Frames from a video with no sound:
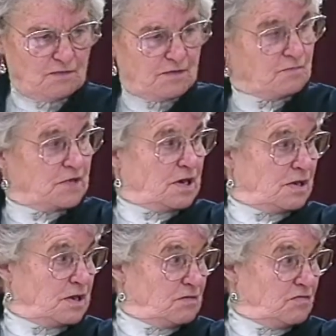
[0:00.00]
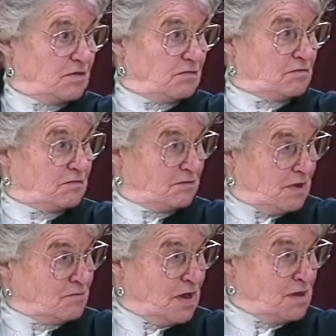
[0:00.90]
something like this. Is
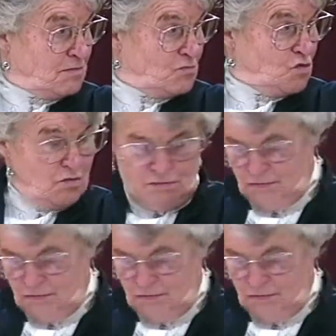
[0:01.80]
that right, Mo?